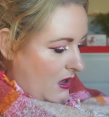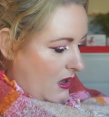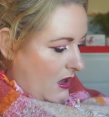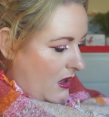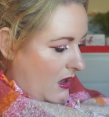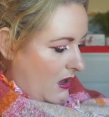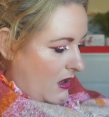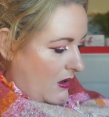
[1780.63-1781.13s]

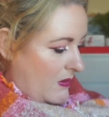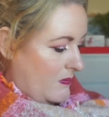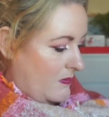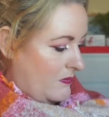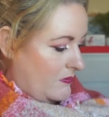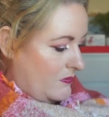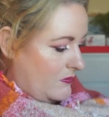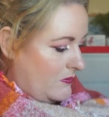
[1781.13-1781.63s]

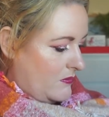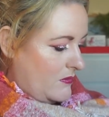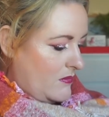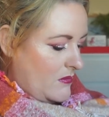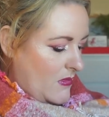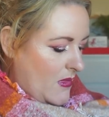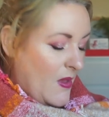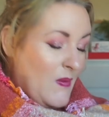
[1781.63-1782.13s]

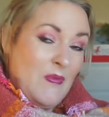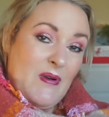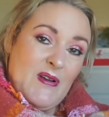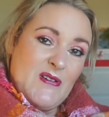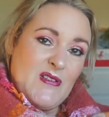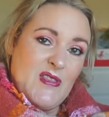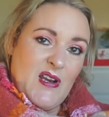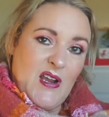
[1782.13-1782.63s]

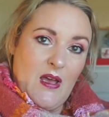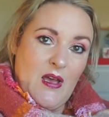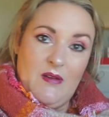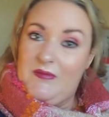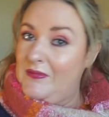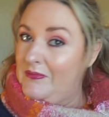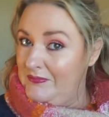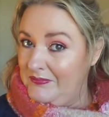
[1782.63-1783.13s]
blush that I
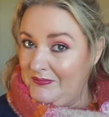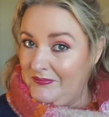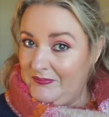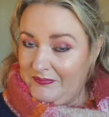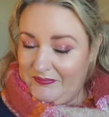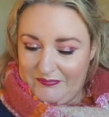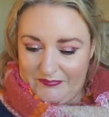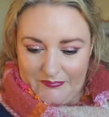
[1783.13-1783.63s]
have.
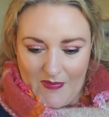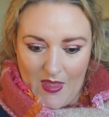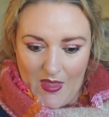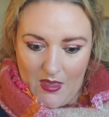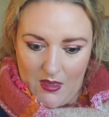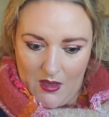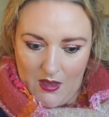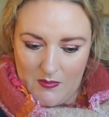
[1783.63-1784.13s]

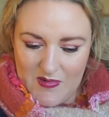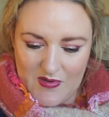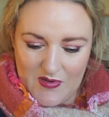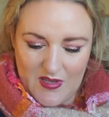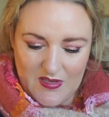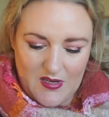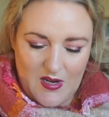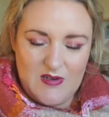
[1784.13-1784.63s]
I'm sure
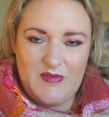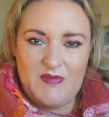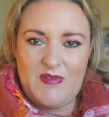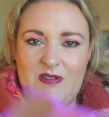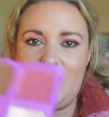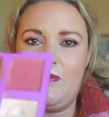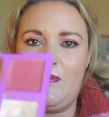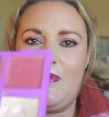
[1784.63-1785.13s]
that's controversial,